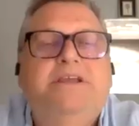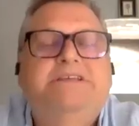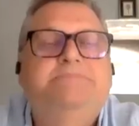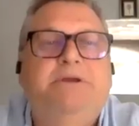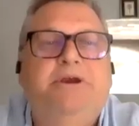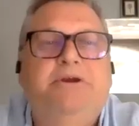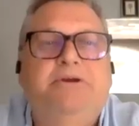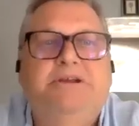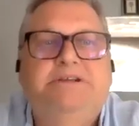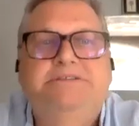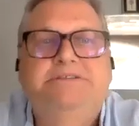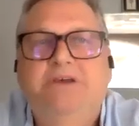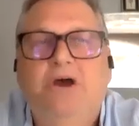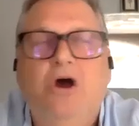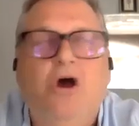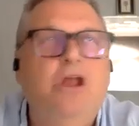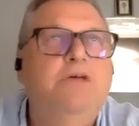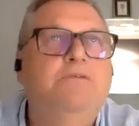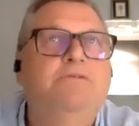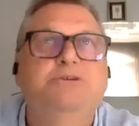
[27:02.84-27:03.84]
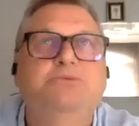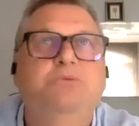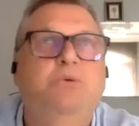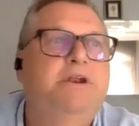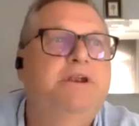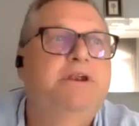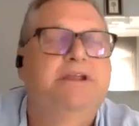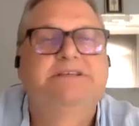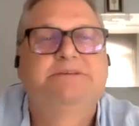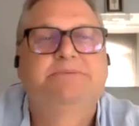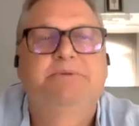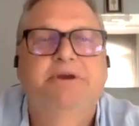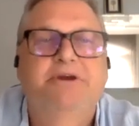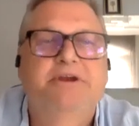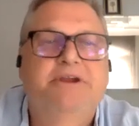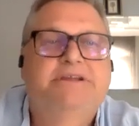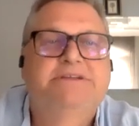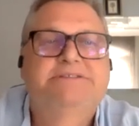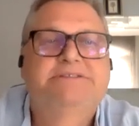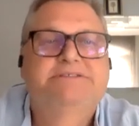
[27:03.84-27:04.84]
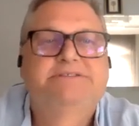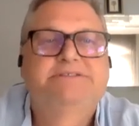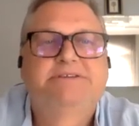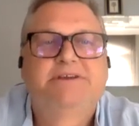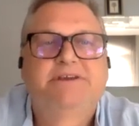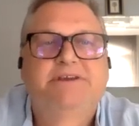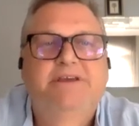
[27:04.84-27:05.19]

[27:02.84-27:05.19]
want an experience. All of us want an experience.